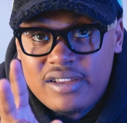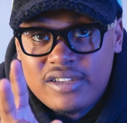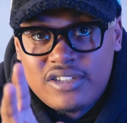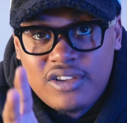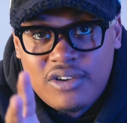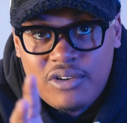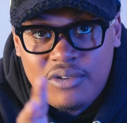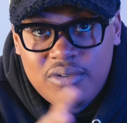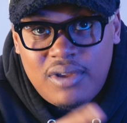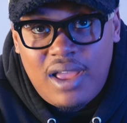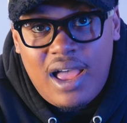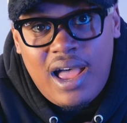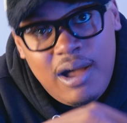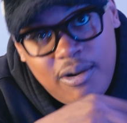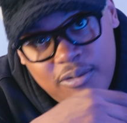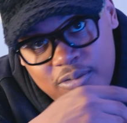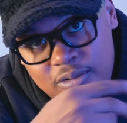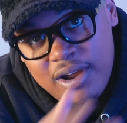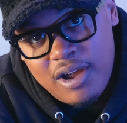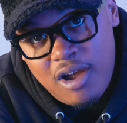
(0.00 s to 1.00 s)
So I
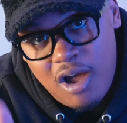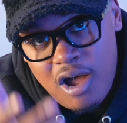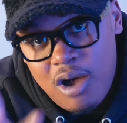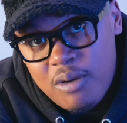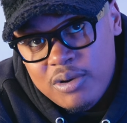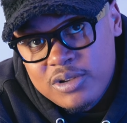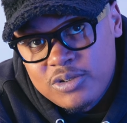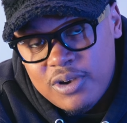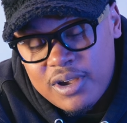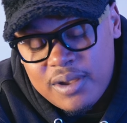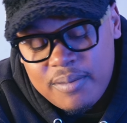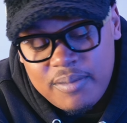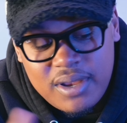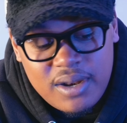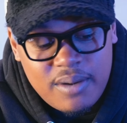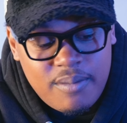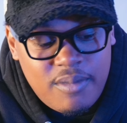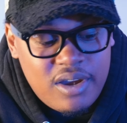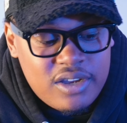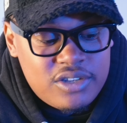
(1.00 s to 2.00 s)
always recommend
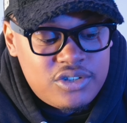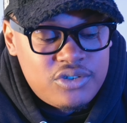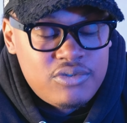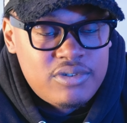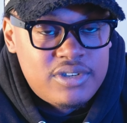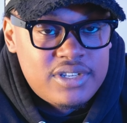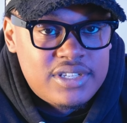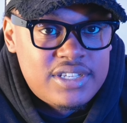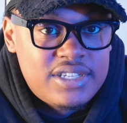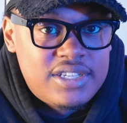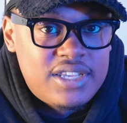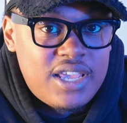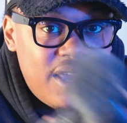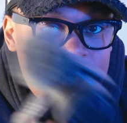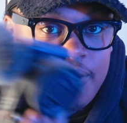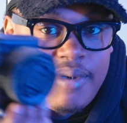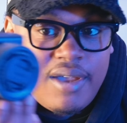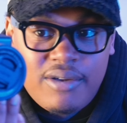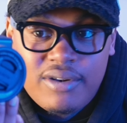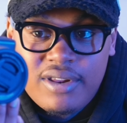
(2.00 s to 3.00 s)
the Mark II because this
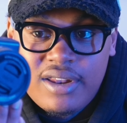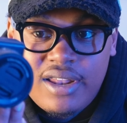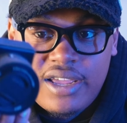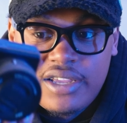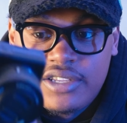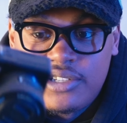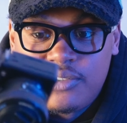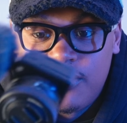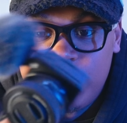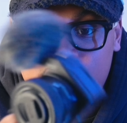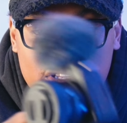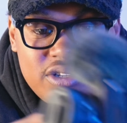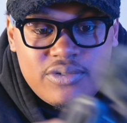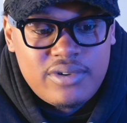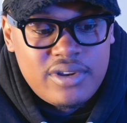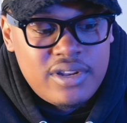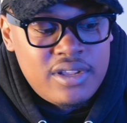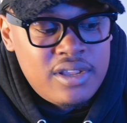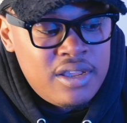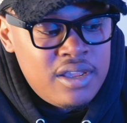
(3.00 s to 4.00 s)
came out in like
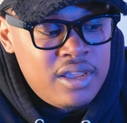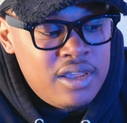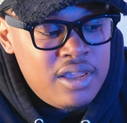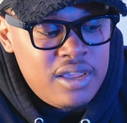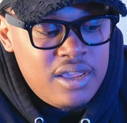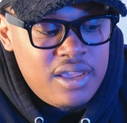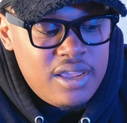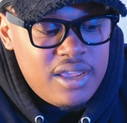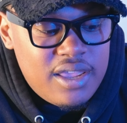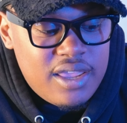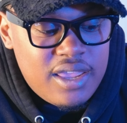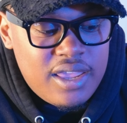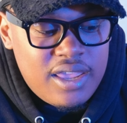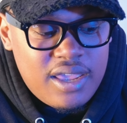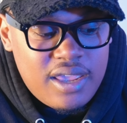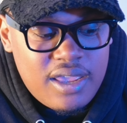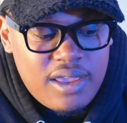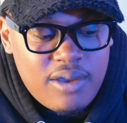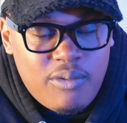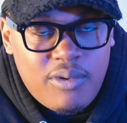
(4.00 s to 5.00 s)
2020.
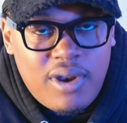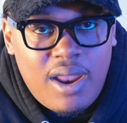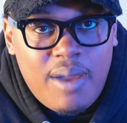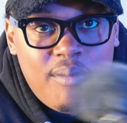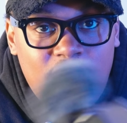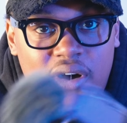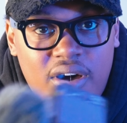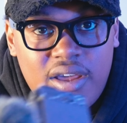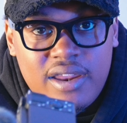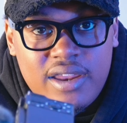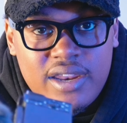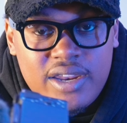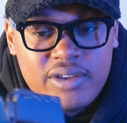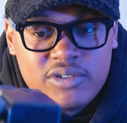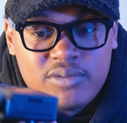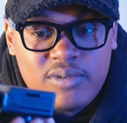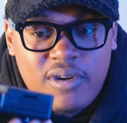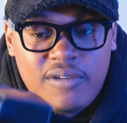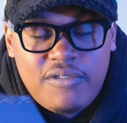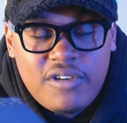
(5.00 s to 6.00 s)
And when I bought it, it was
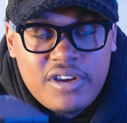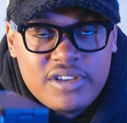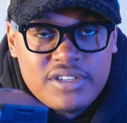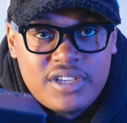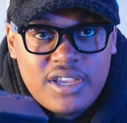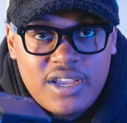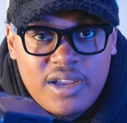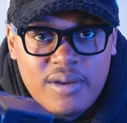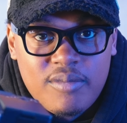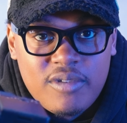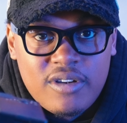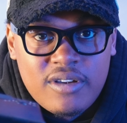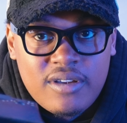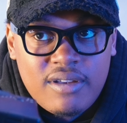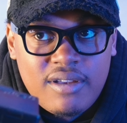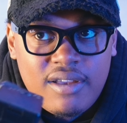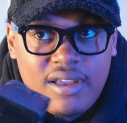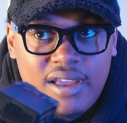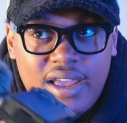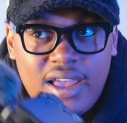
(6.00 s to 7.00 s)
my first camera.
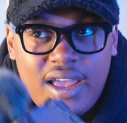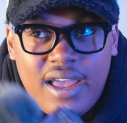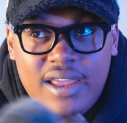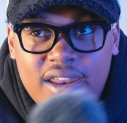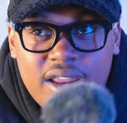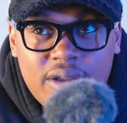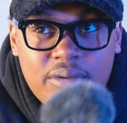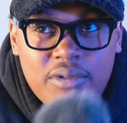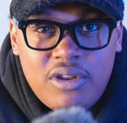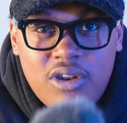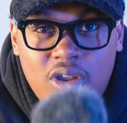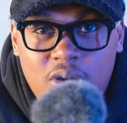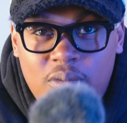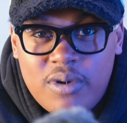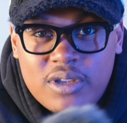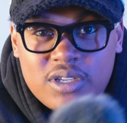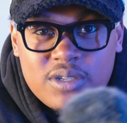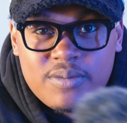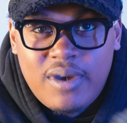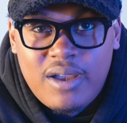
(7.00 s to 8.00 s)
I didn't really know
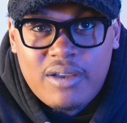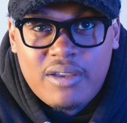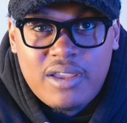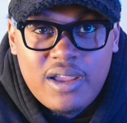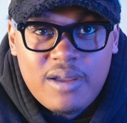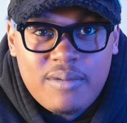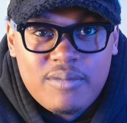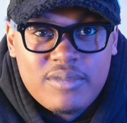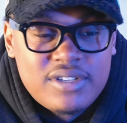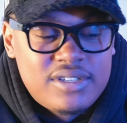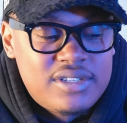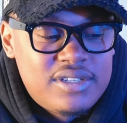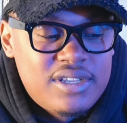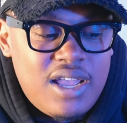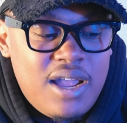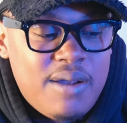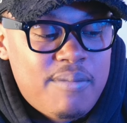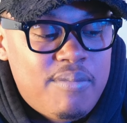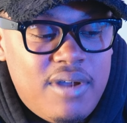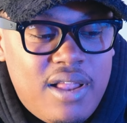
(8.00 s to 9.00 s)
much about cameras.
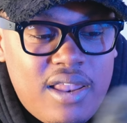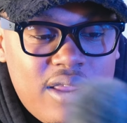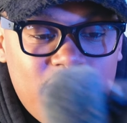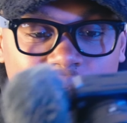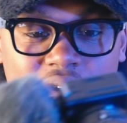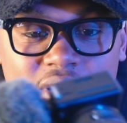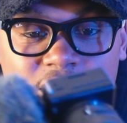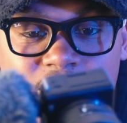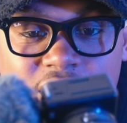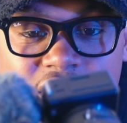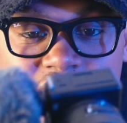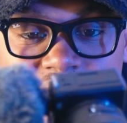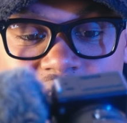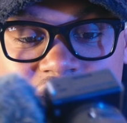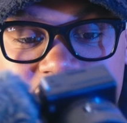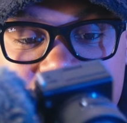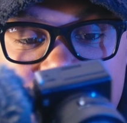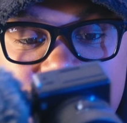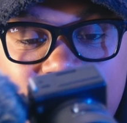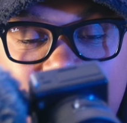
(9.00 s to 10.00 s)
I probably wouldn't have bought
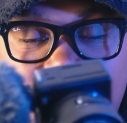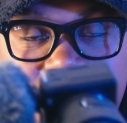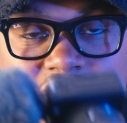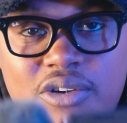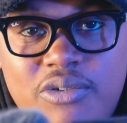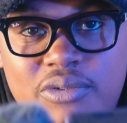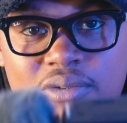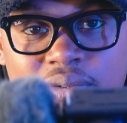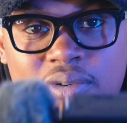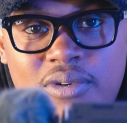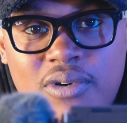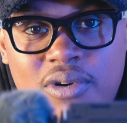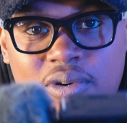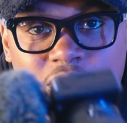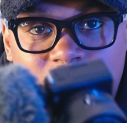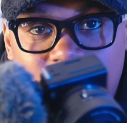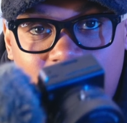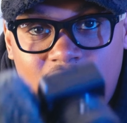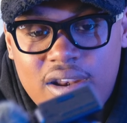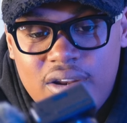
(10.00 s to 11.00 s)
this if I knew
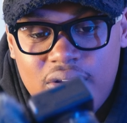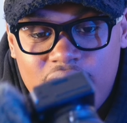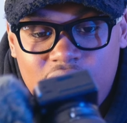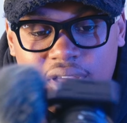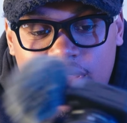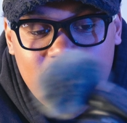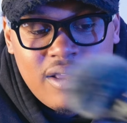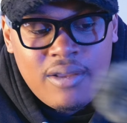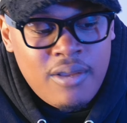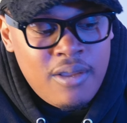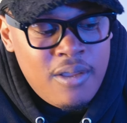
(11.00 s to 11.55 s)
what I know now.